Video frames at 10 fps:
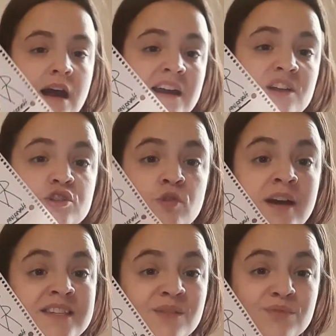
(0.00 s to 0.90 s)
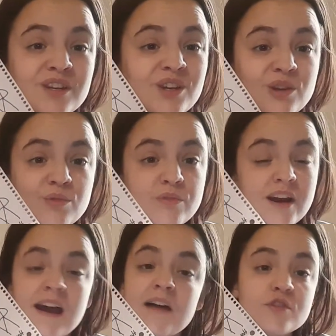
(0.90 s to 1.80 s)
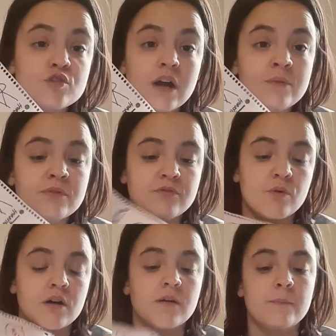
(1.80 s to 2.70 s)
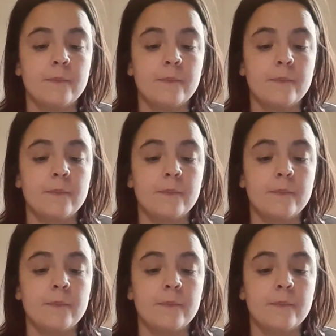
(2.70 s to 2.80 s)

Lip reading: I can try something new that I haven't tried before,